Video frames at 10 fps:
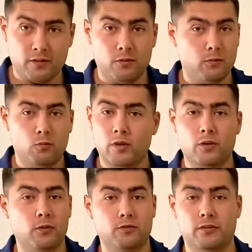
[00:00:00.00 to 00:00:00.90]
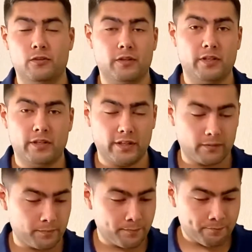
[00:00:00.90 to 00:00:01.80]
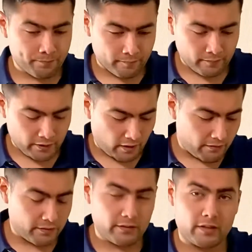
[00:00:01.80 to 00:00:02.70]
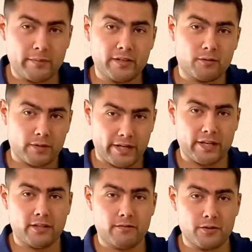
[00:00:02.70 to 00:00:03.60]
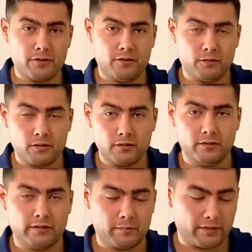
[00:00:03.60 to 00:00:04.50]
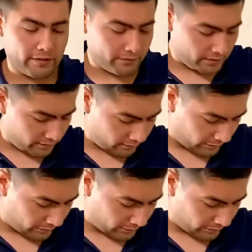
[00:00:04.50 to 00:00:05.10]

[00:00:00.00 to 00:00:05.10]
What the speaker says: One holster is all you need to get. Obviously they make the right-handed version as well, since I'm a lefty, this is my